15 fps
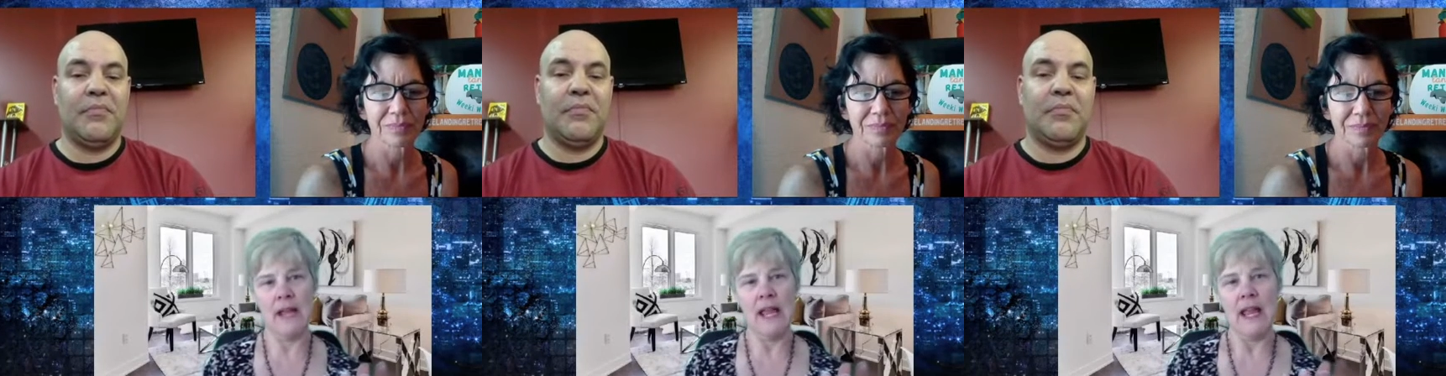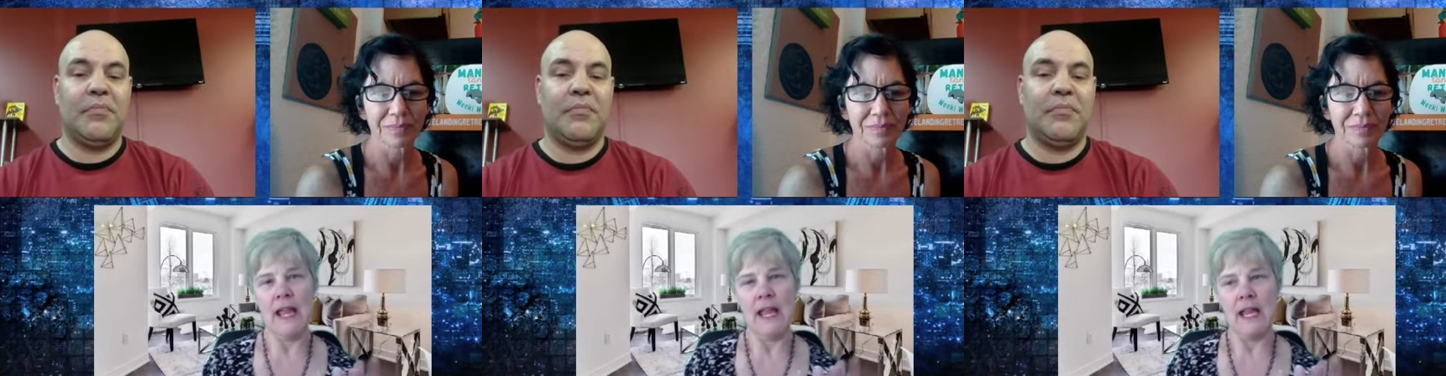
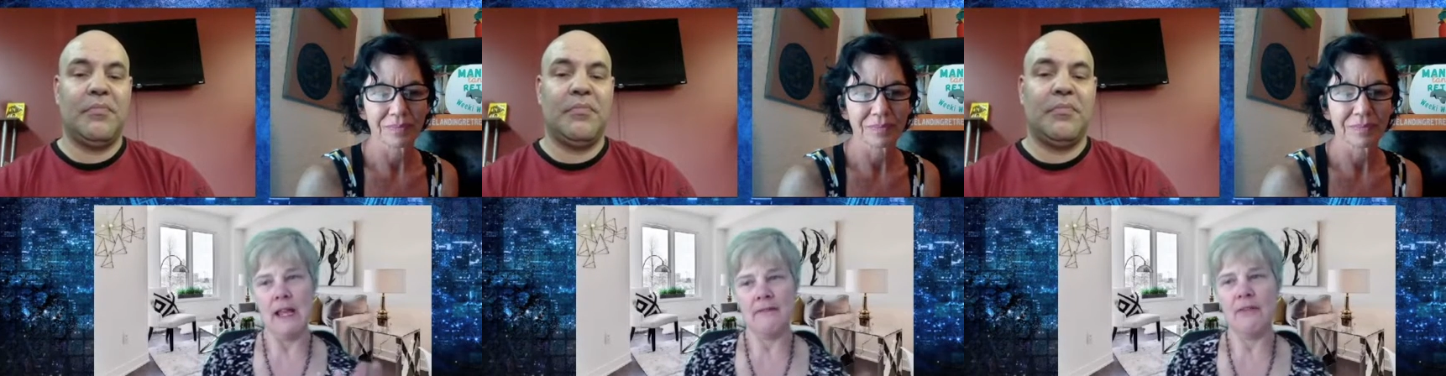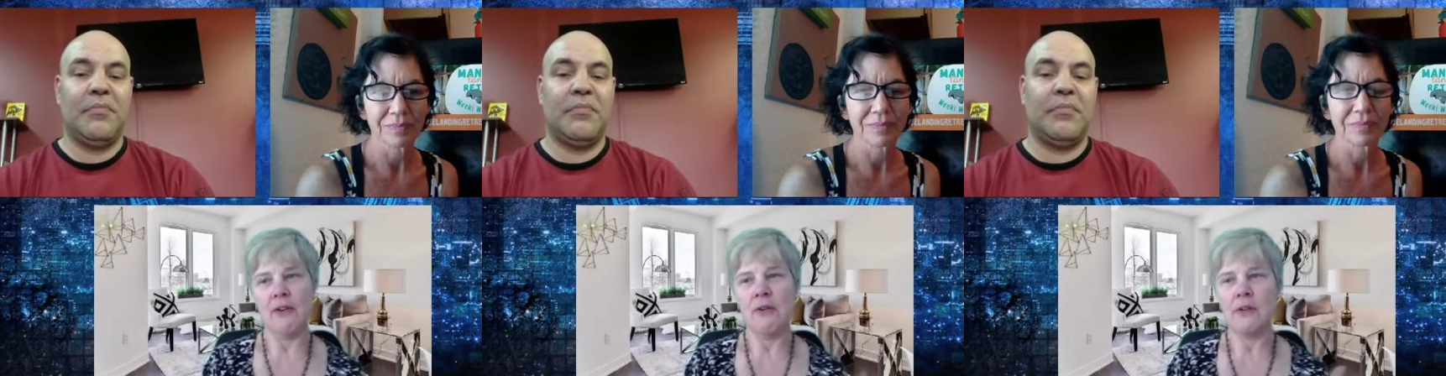
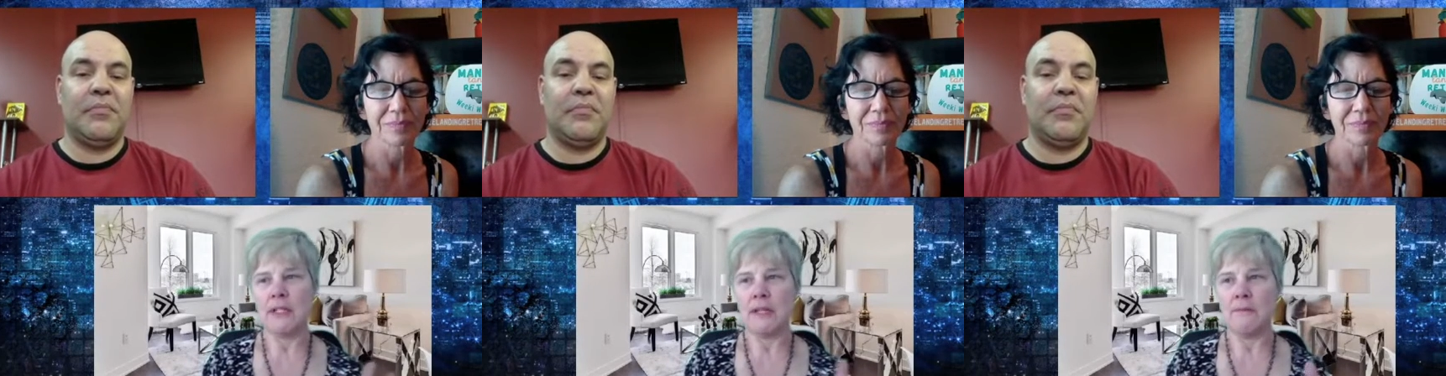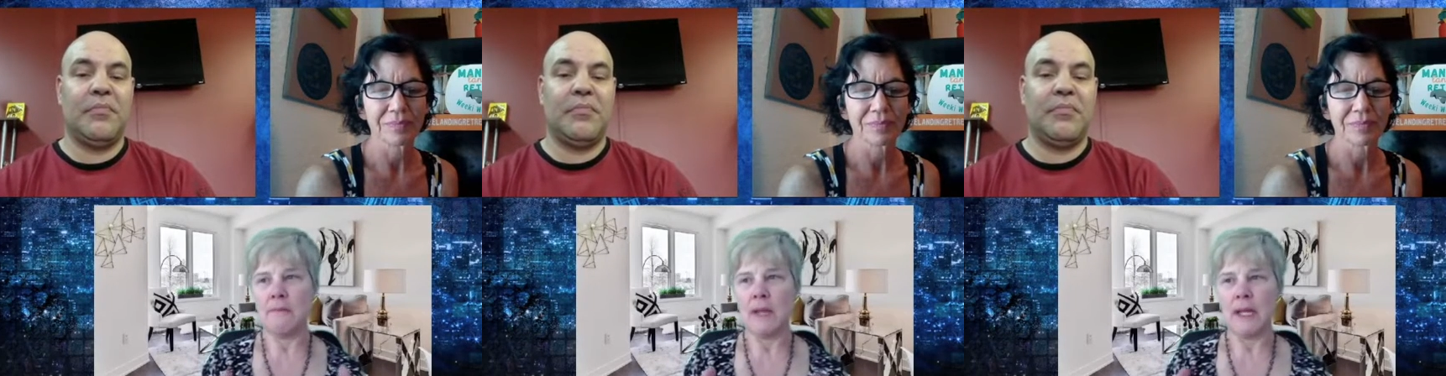Speaker 1: and
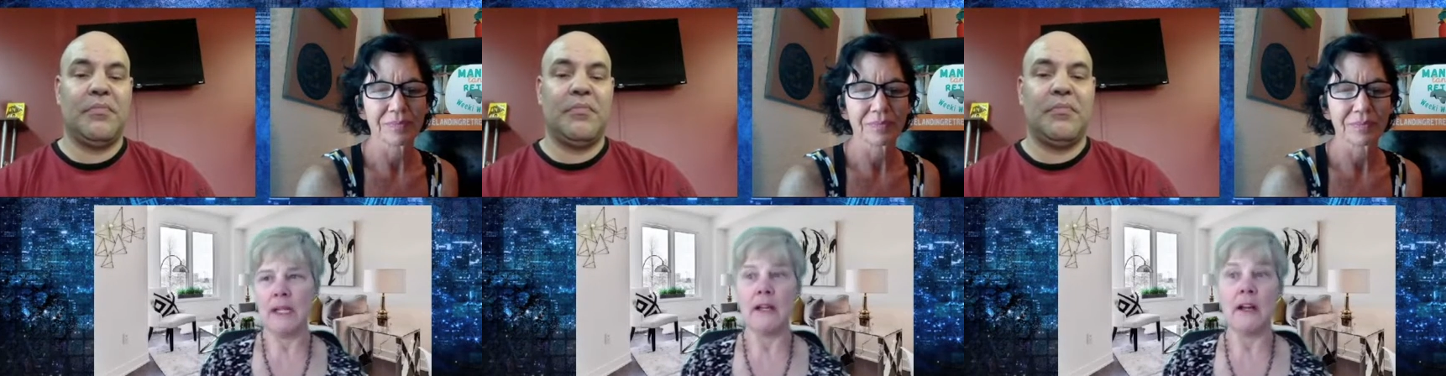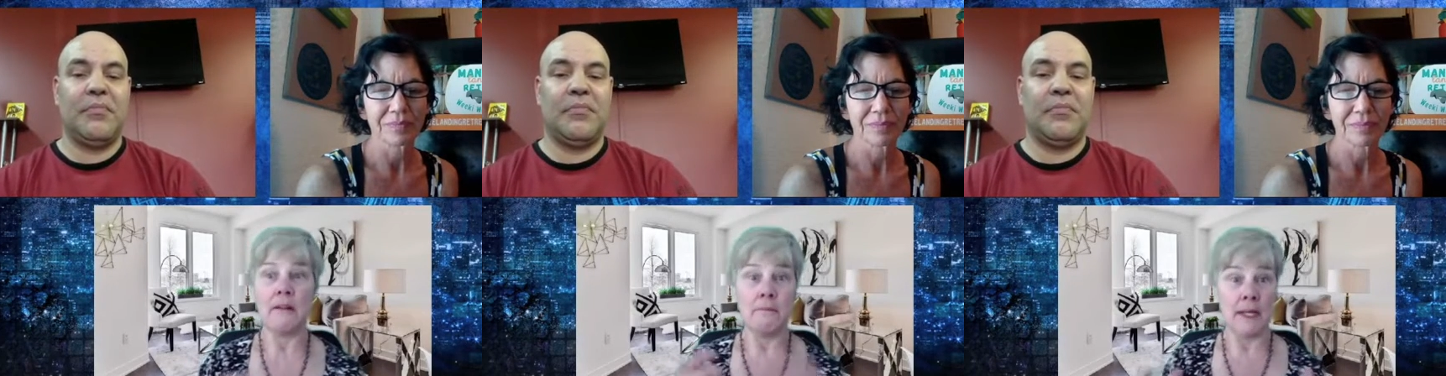focusing mainly
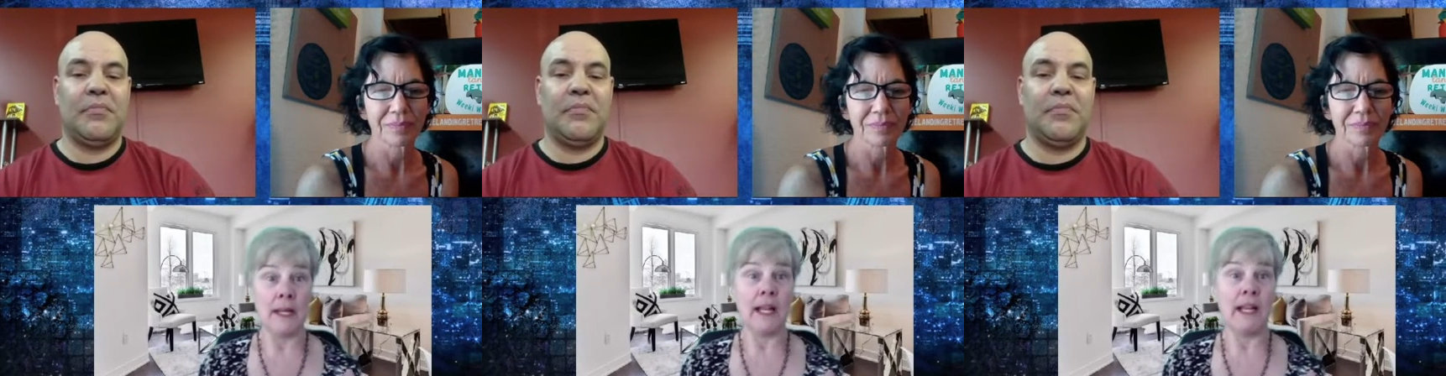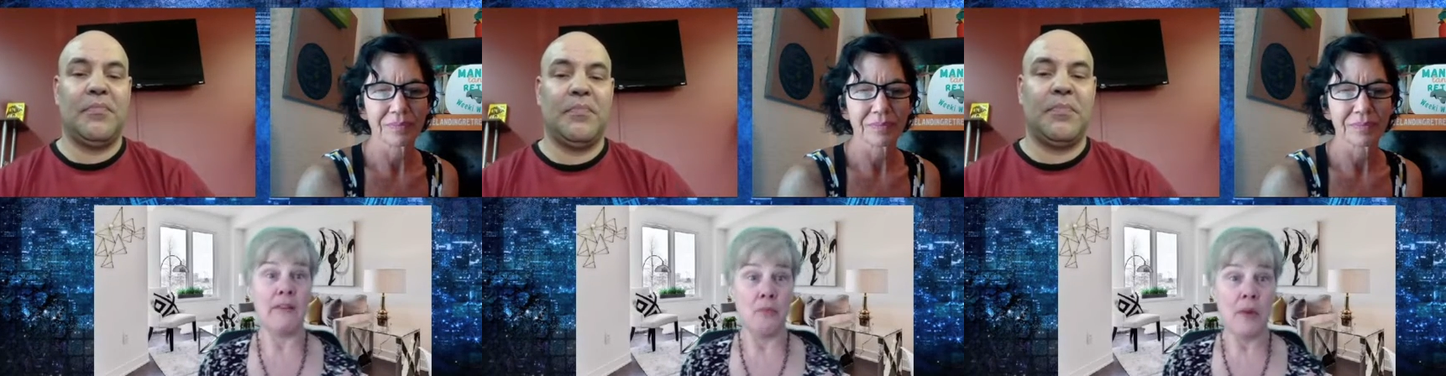on
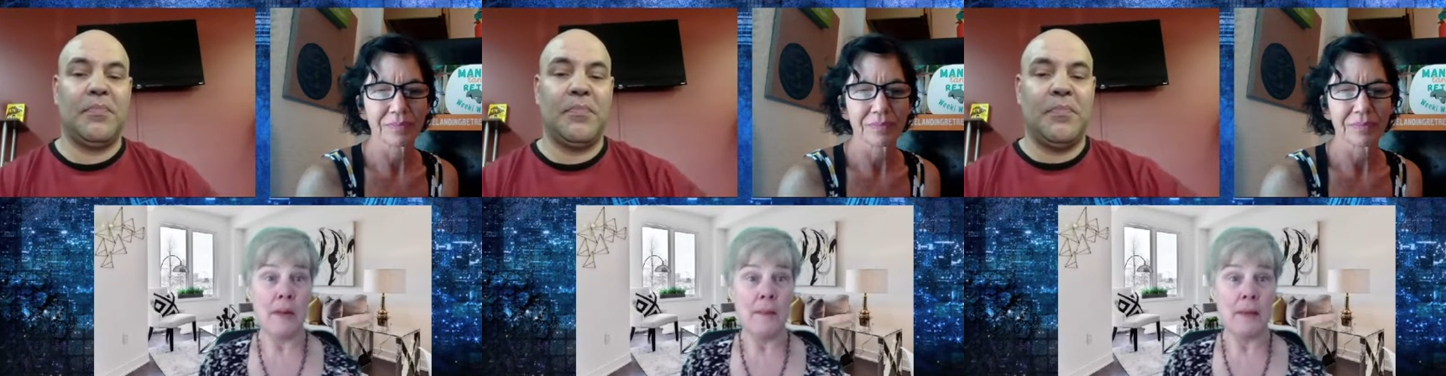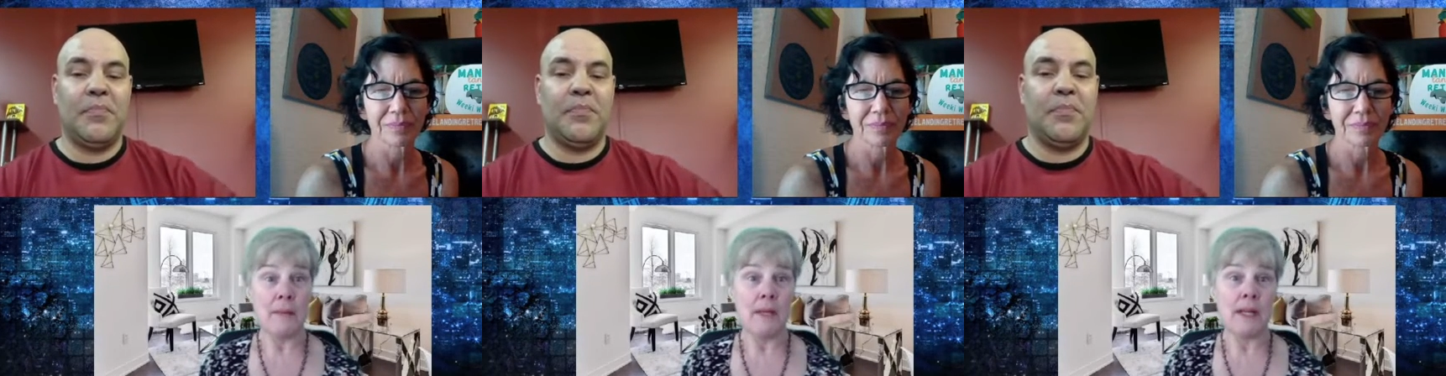midlife
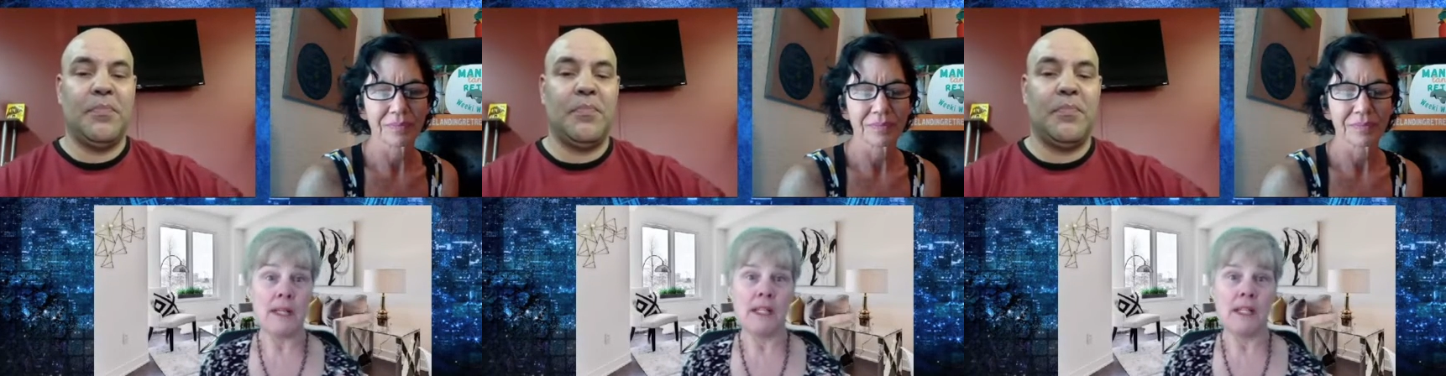women because I